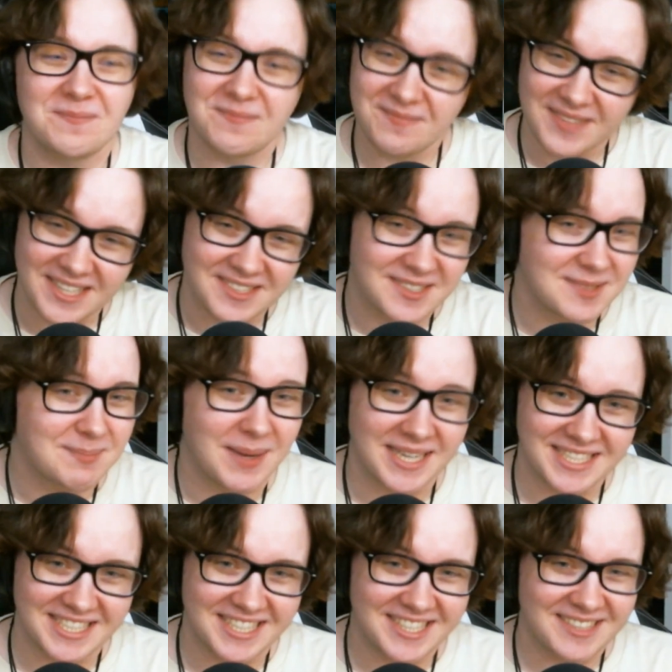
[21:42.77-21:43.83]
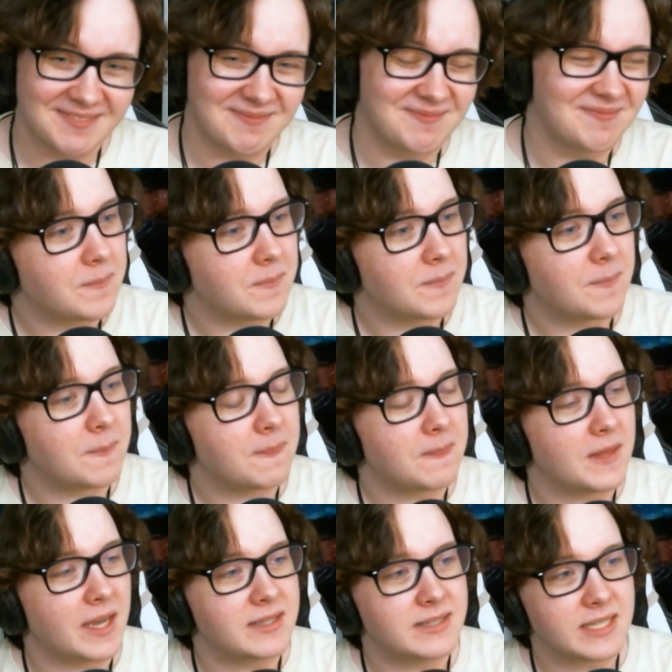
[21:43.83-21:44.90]
That's just my tea.
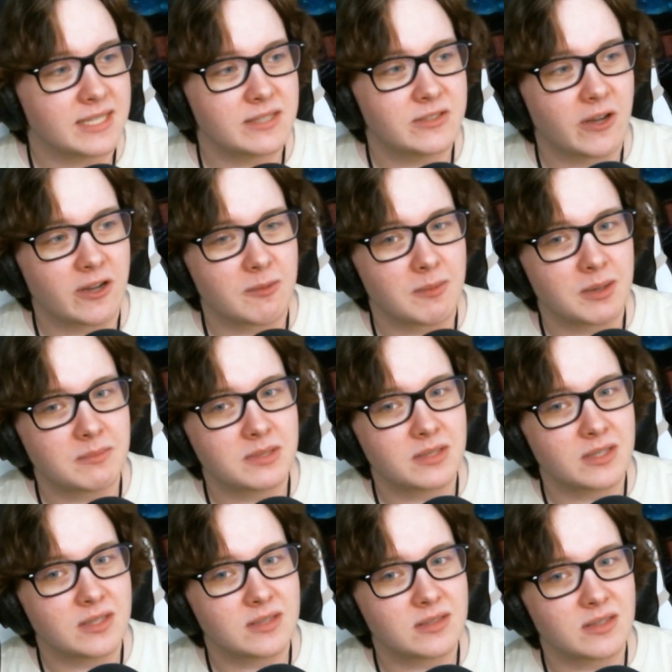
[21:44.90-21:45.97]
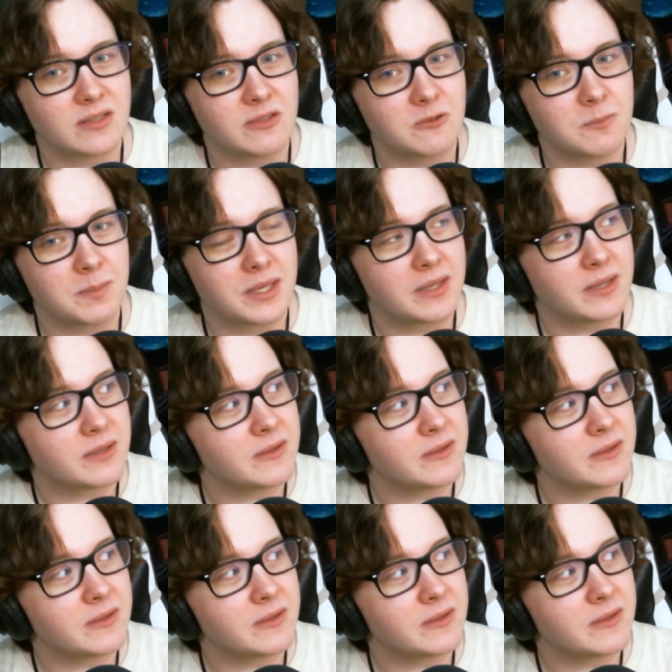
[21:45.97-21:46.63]
I did talk about malignants a little bit.